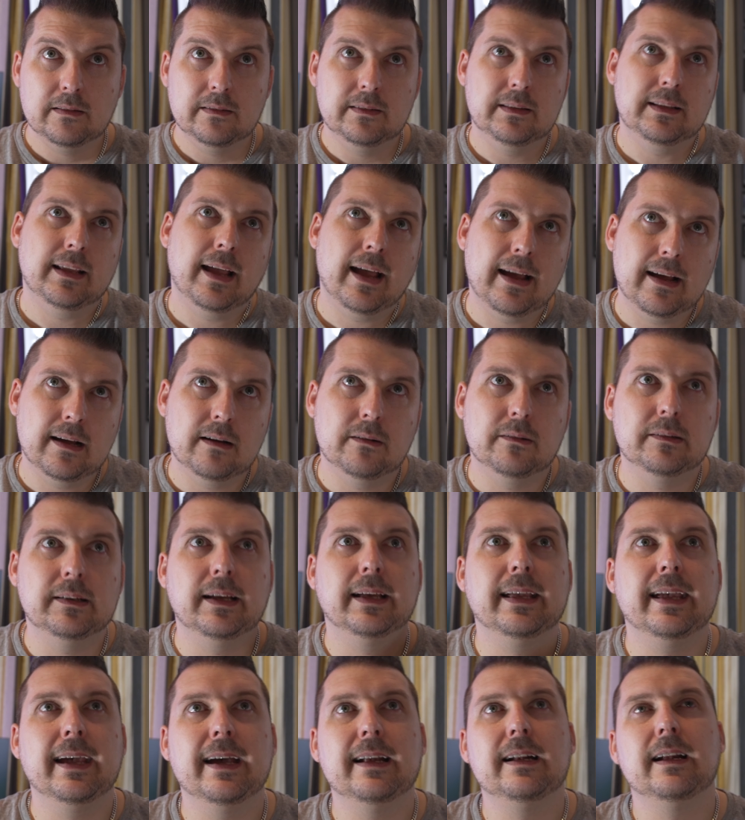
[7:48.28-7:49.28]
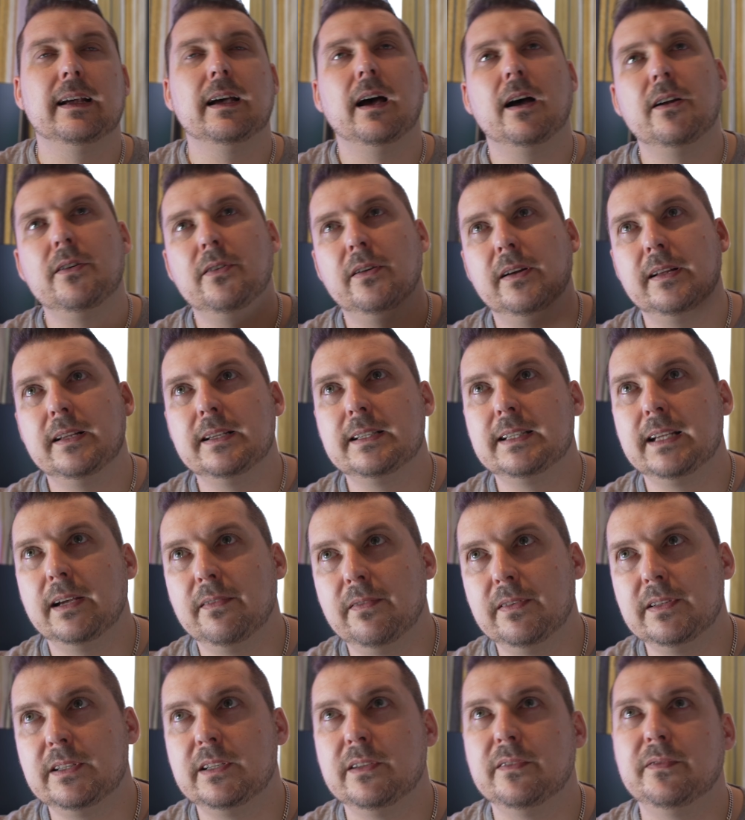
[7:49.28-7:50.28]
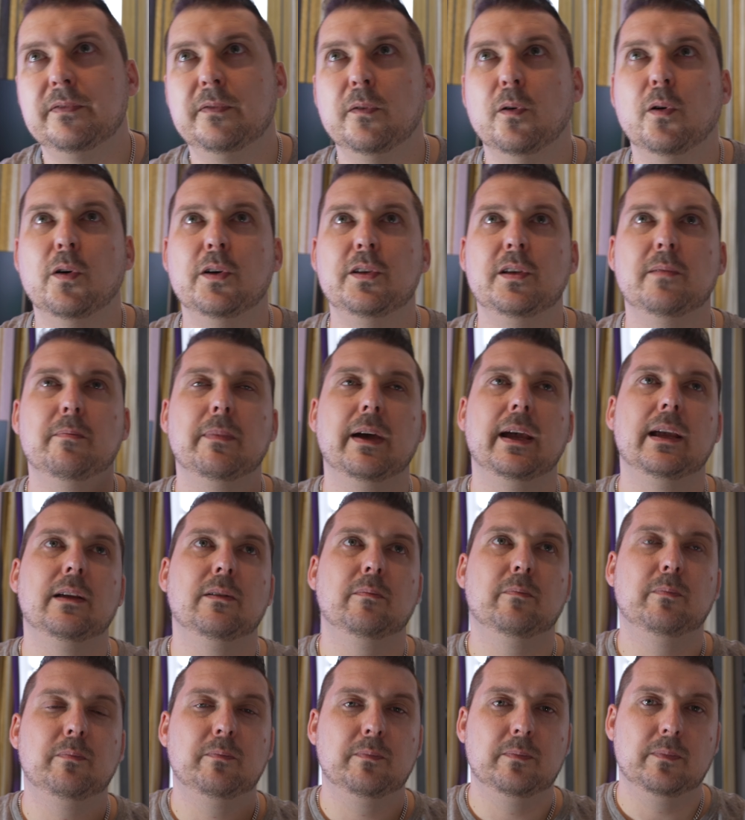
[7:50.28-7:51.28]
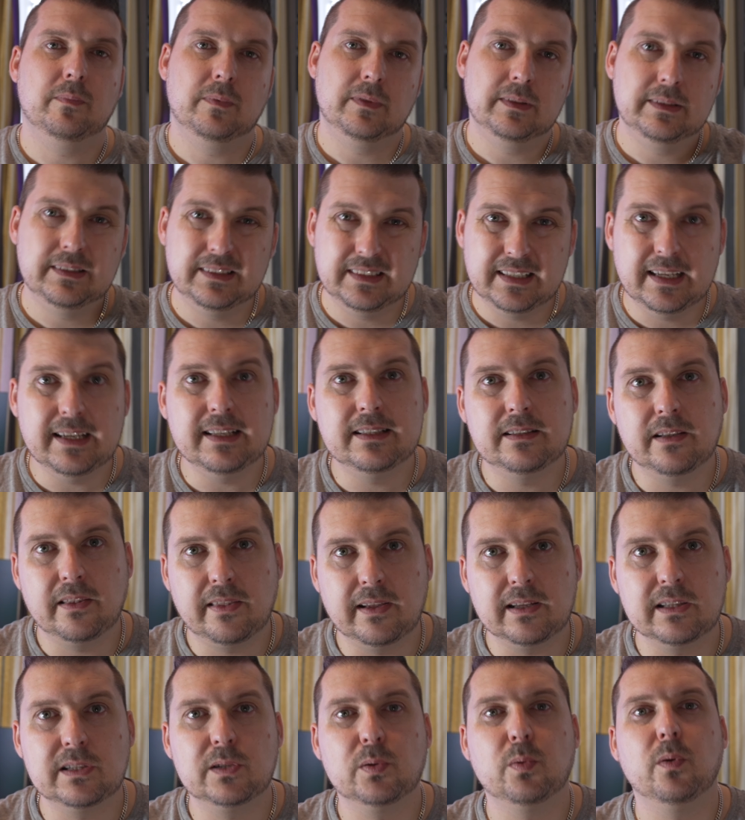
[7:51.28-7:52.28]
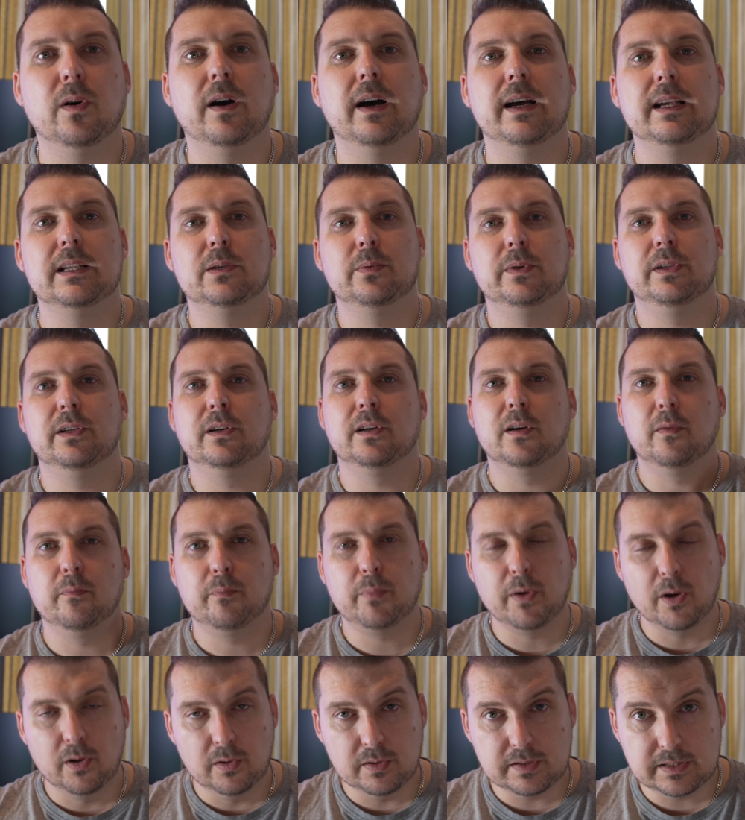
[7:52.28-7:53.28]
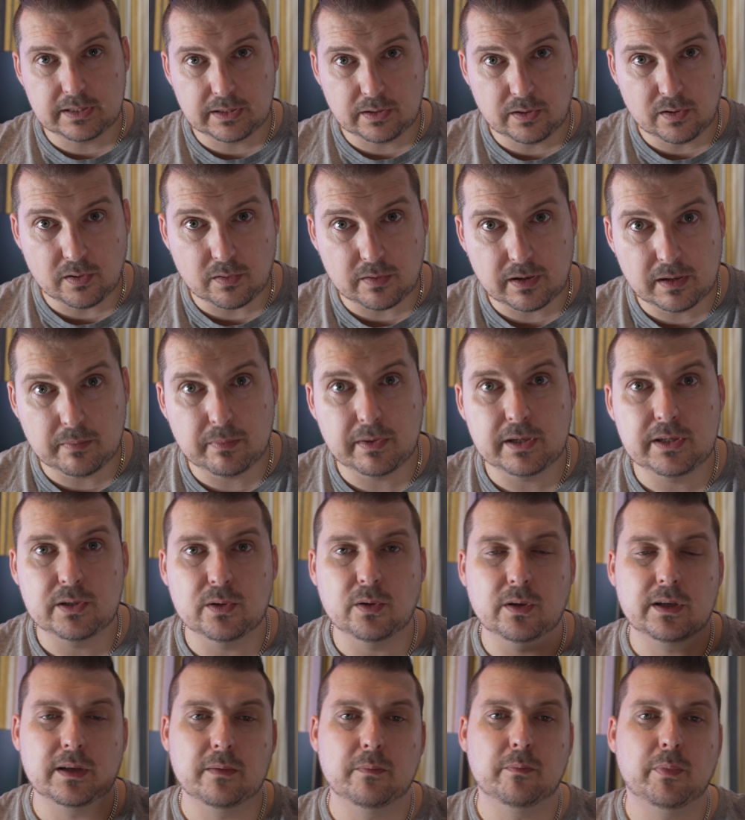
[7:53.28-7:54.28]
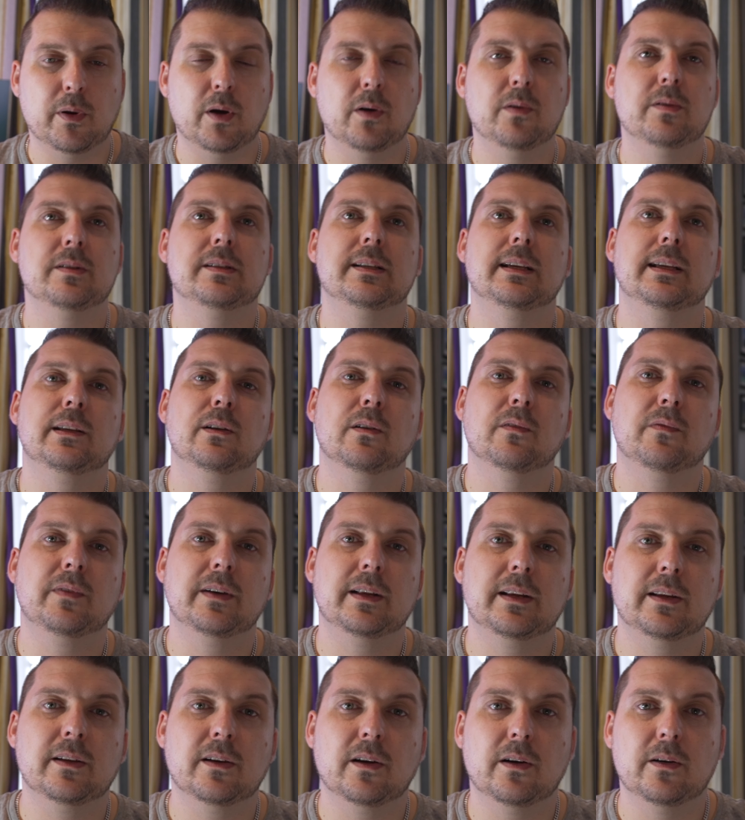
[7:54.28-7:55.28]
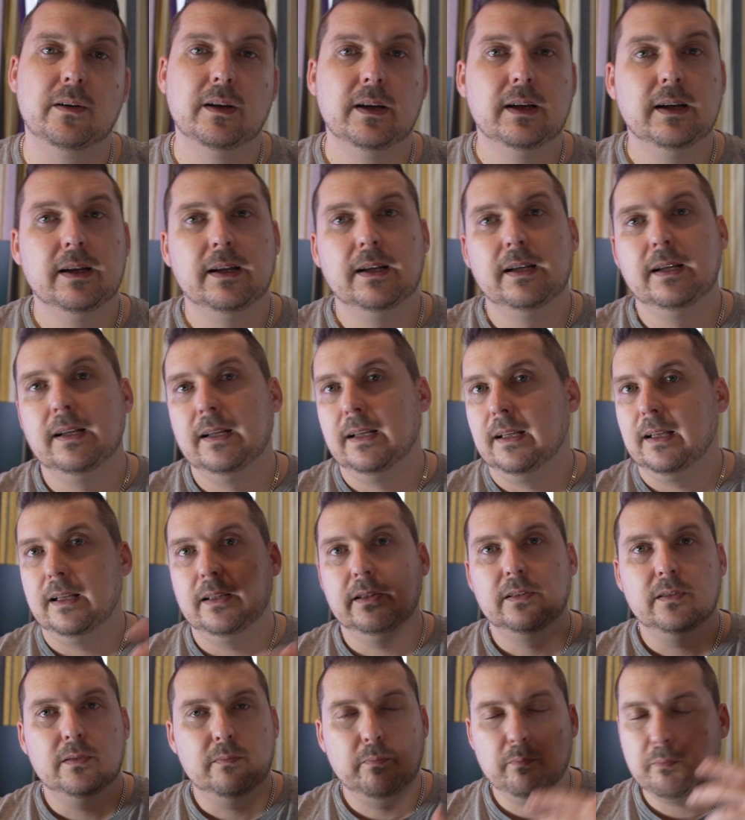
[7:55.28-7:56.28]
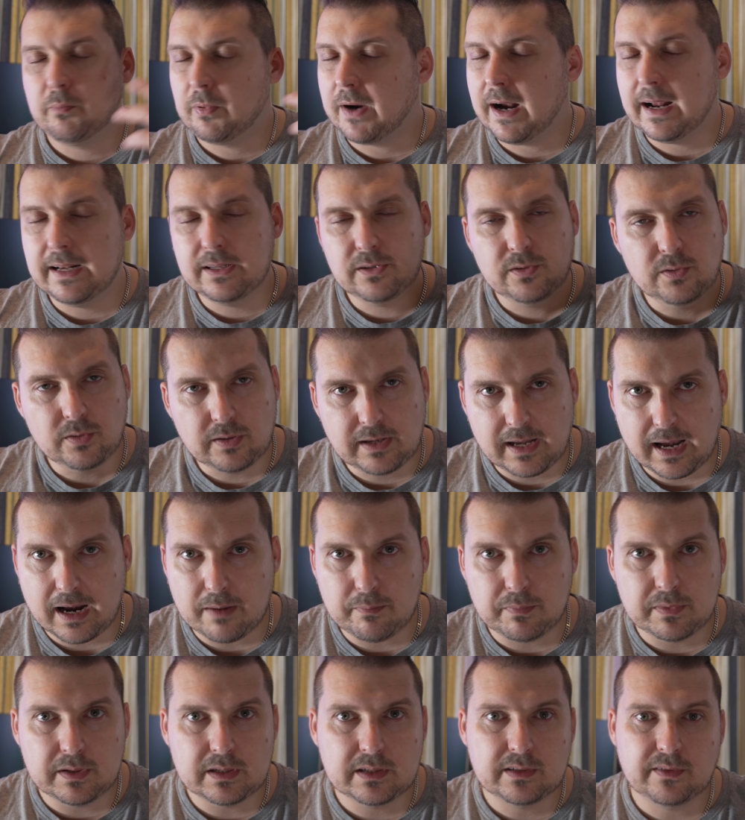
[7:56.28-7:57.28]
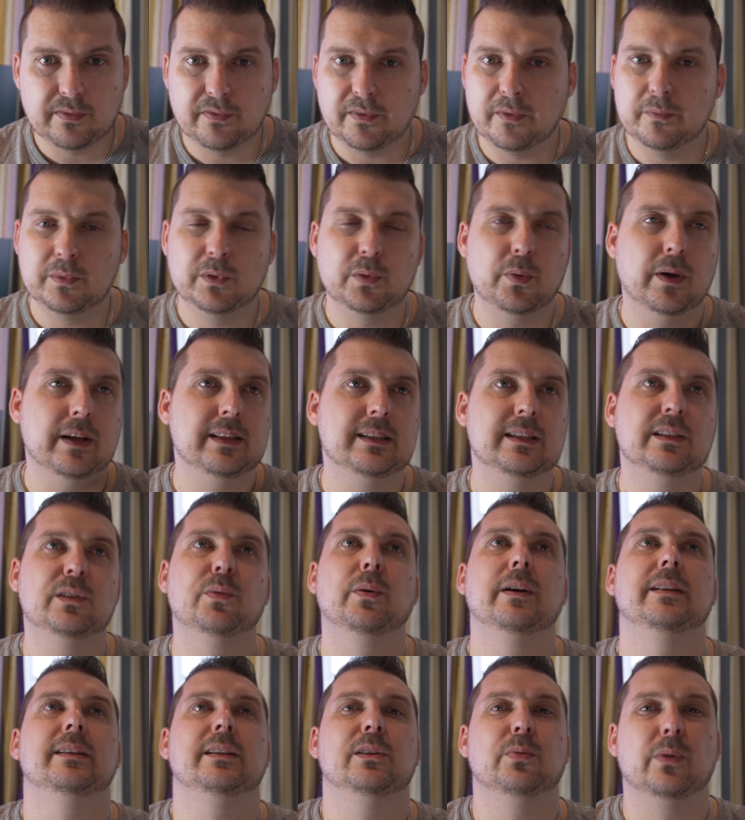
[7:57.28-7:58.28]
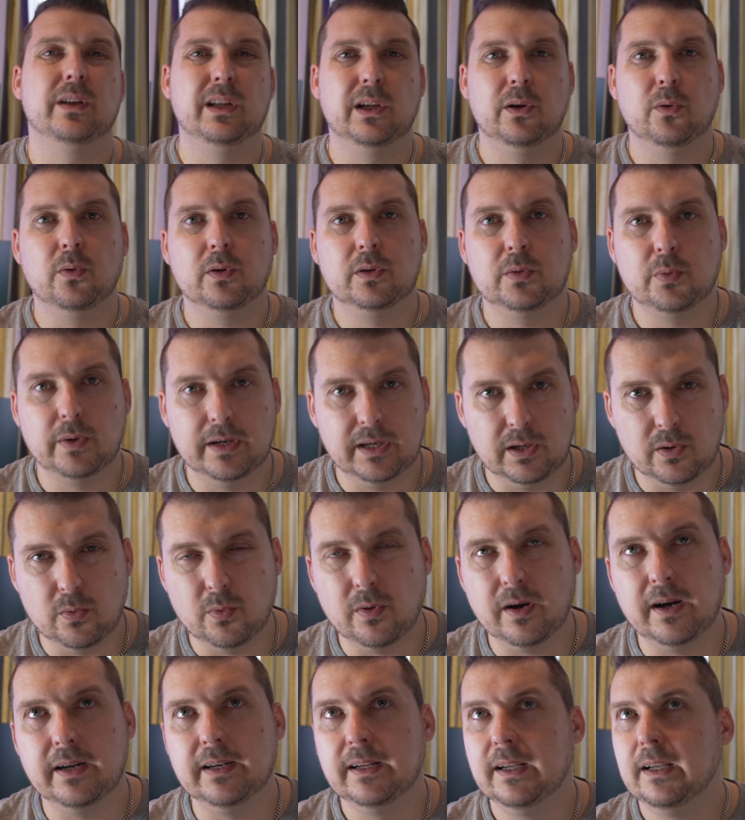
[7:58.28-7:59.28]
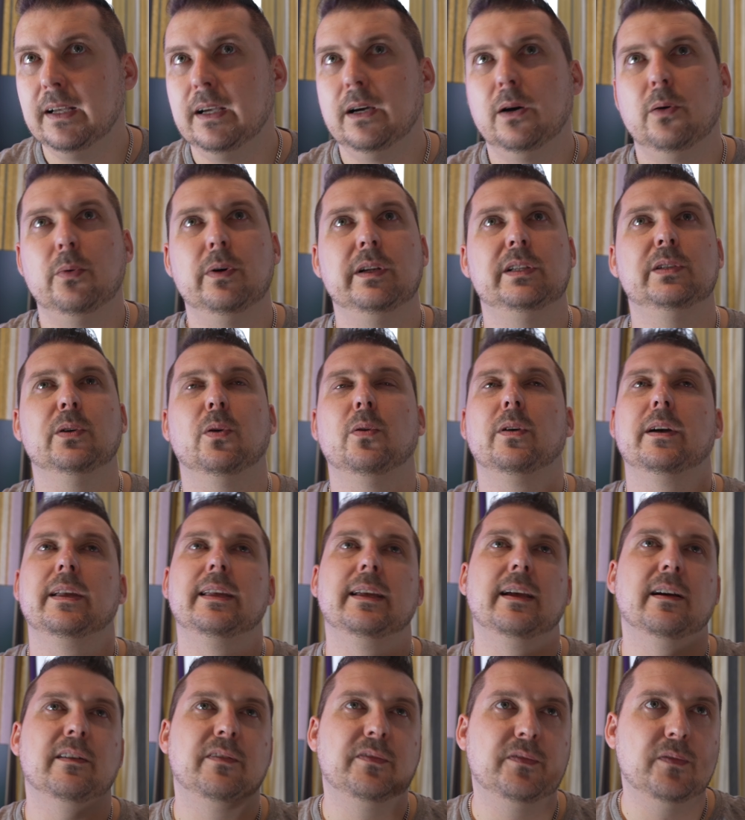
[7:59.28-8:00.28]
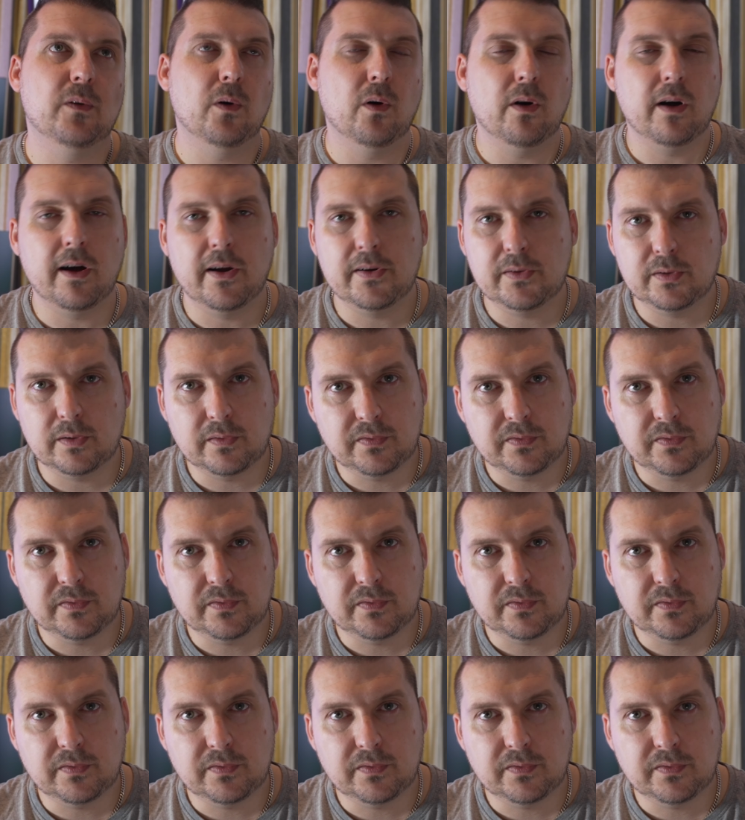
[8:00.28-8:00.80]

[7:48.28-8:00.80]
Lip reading: Now again, 174, you may need to think twice when you're composing your image or composing your video. Brand new cameras from 2020, 2021, we're talking at 400,